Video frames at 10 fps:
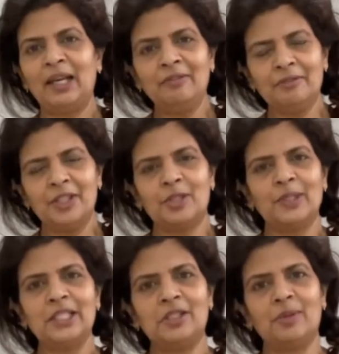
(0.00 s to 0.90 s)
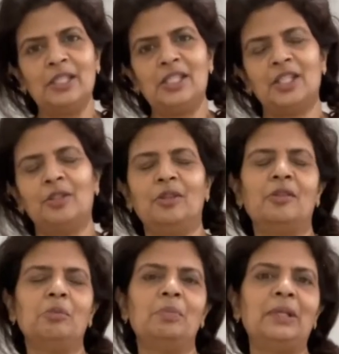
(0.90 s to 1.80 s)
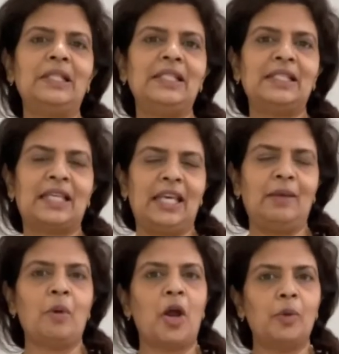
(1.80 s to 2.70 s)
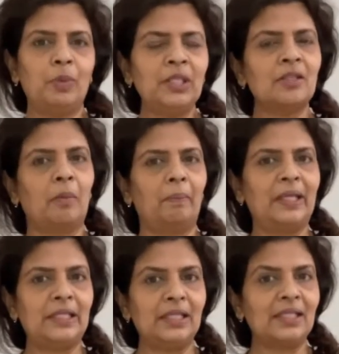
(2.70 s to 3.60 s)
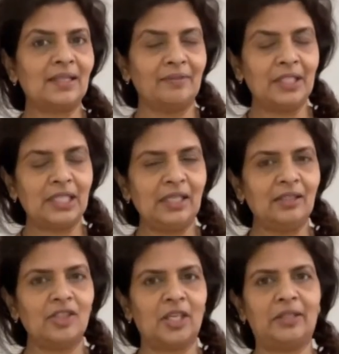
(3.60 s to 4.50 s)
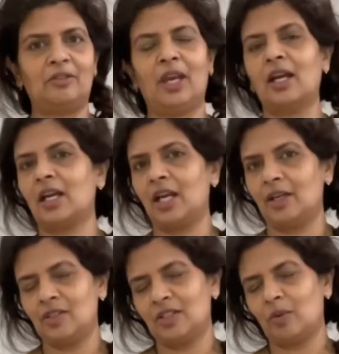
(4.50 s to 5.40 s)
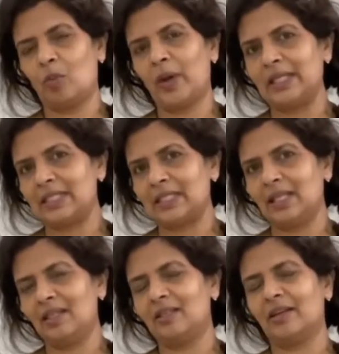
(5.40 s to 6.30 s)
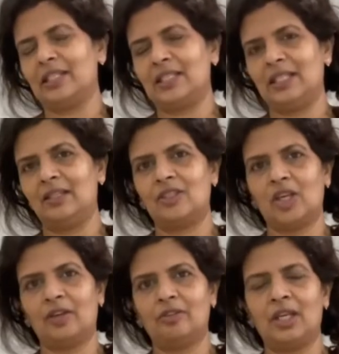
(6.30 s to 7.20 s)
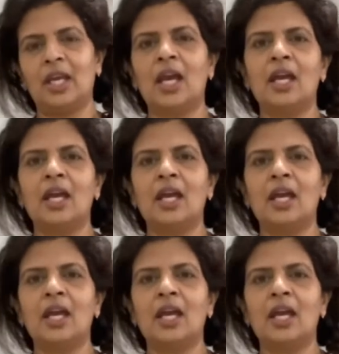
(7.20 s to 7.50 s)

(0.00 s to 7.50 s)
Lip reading: ballot for the 2022 youth mobility scheme opens on Monday the 17th of January and closes on Wednesday the 19th of January.